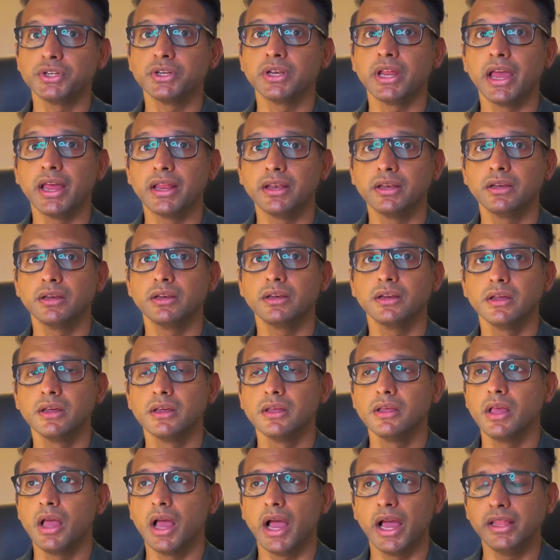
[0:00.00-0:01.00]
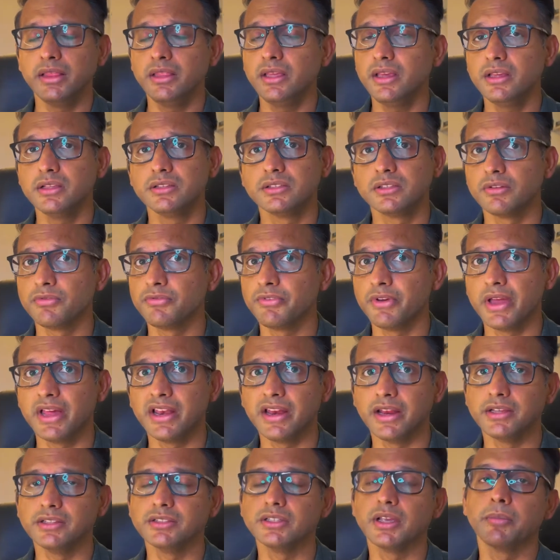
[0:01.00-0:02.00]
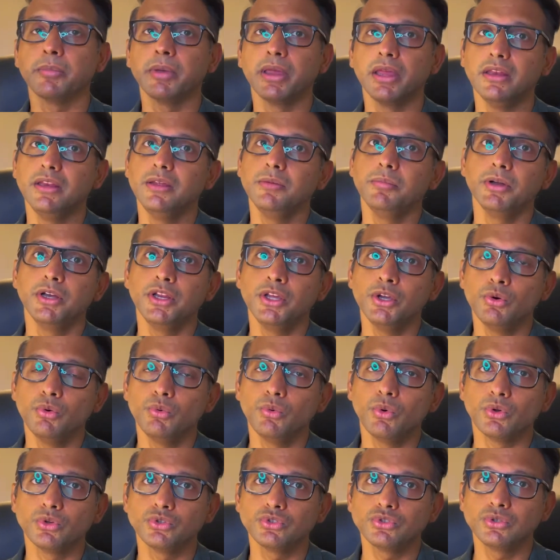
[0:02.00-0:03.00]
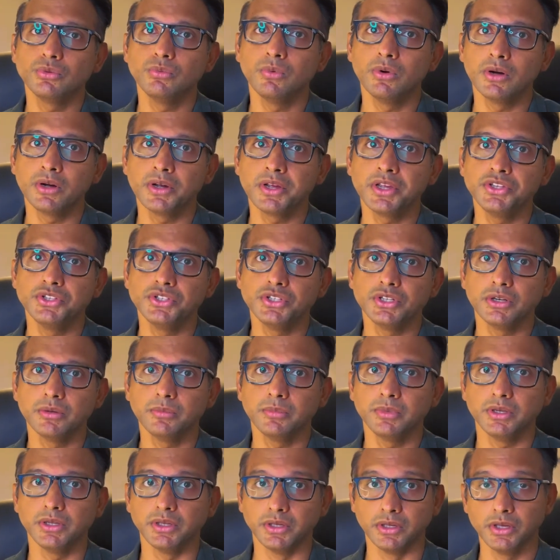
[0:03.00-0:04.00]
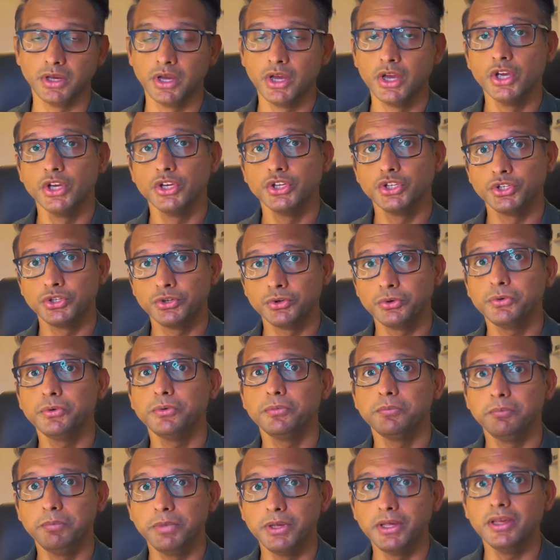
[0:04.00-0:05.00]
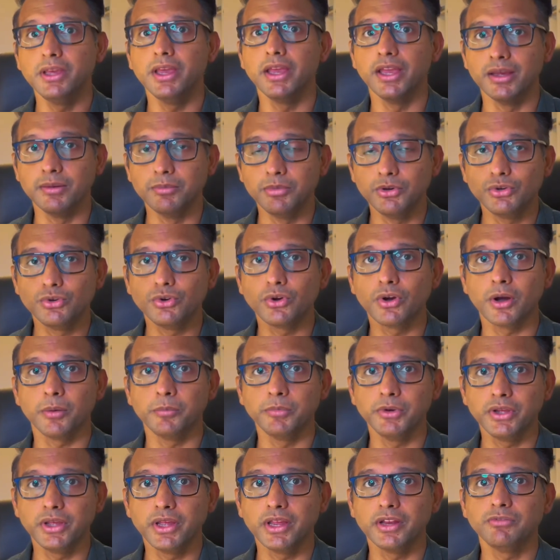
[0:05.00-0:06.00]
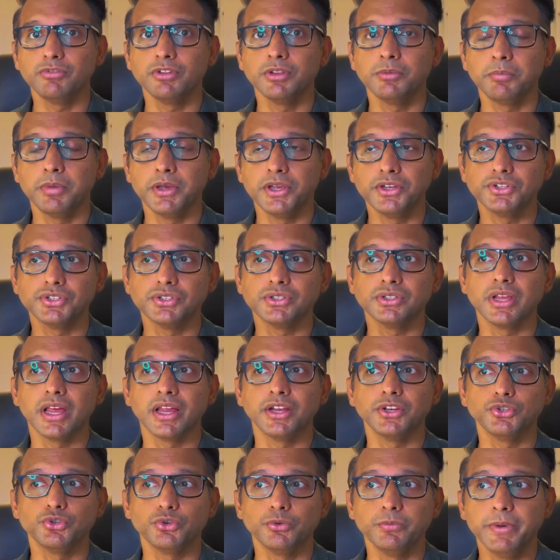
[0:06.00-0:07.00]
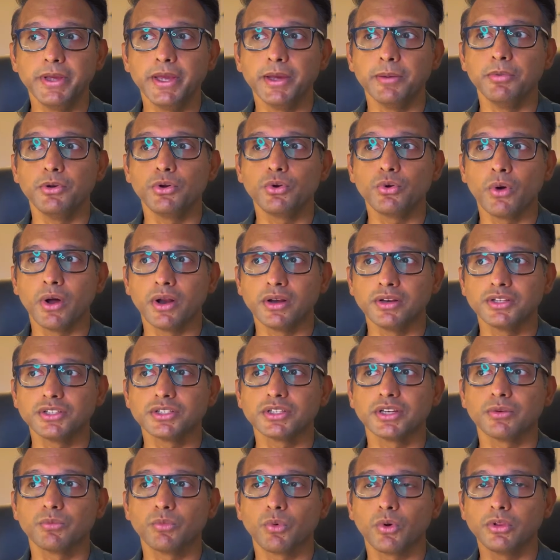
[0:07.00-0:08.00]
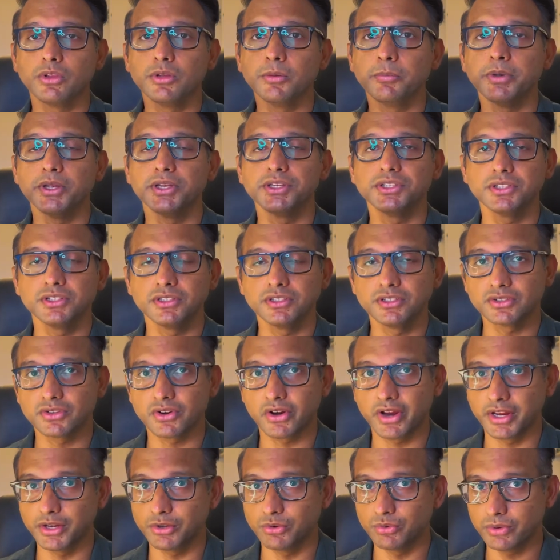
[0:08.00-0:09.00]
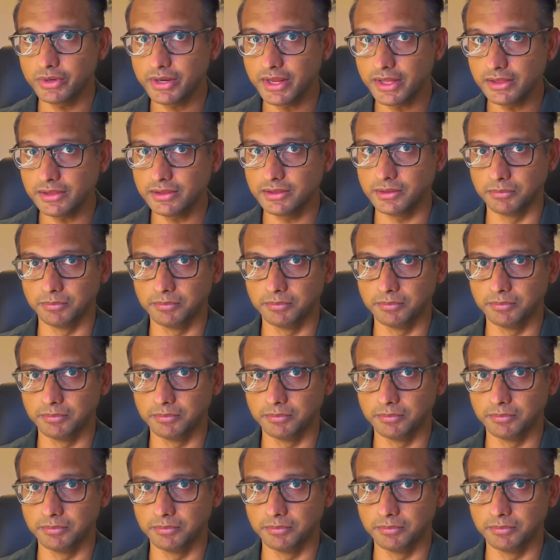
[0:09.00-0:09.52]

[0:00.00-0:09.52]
And I think it's a fair exam. Anybody who wants to work in Germany should be able to communicate with patients and should be able to understand what the patient is trying to tell them.